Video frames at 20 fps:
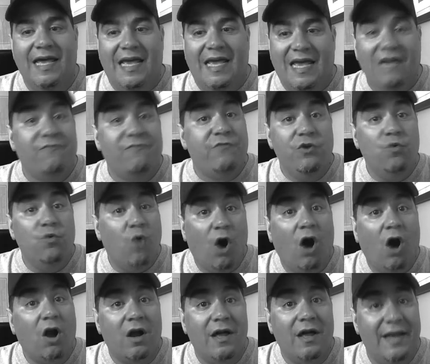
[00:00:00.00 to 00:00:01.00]
If you
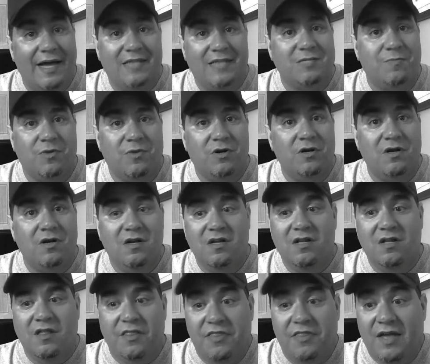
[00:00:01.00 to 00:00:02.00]
are an expert,
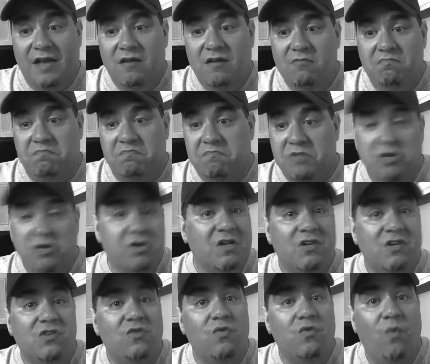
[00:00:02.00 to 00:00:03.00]
then you can
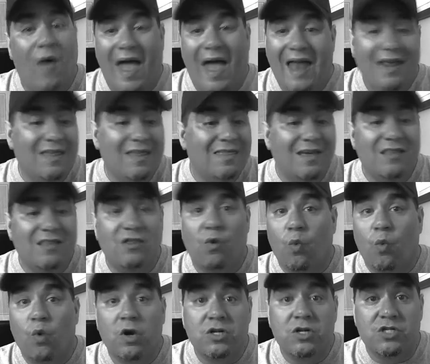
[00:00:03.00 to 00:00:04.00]
do anything that
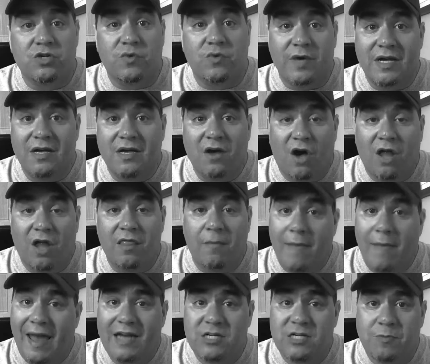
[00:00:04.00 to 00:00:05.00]
we're doing on the
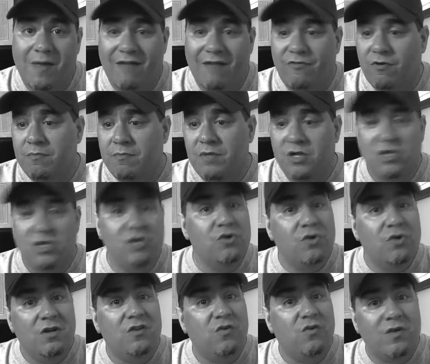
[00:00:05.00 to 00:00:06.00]
managed platform. You
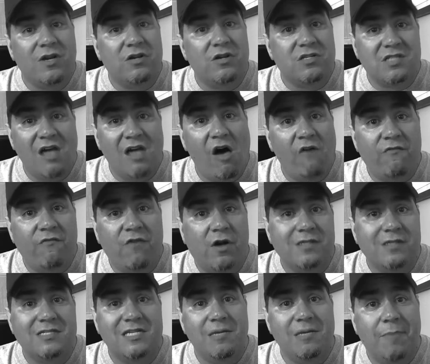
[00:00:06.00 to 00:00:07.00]
can do it yourself on
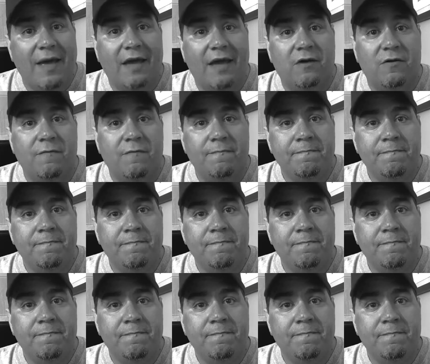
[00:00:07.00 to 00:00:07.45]
cPanel.